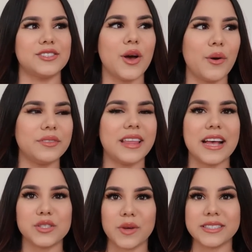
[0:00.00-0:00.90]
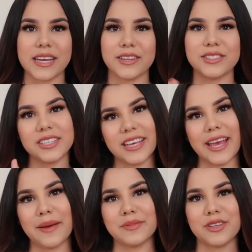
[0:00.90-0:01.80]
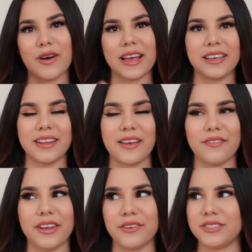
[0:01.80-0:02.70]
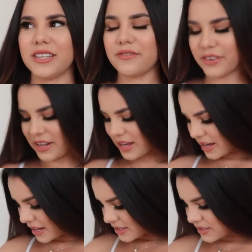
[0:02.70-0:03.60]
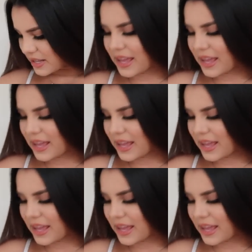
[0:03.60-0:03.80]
So that's why Daniel took him, so I could get videos done for you guys.